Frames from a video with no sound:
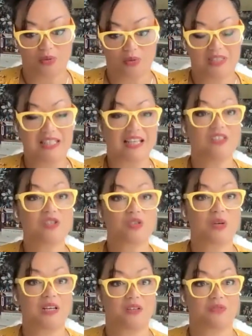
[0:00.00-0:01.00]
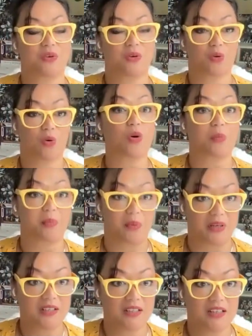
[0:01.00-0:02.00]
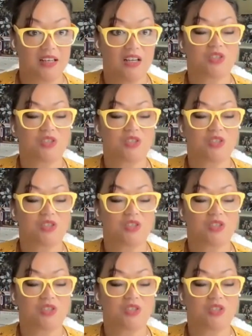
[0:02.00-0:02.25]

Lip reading: sales trainer for corporate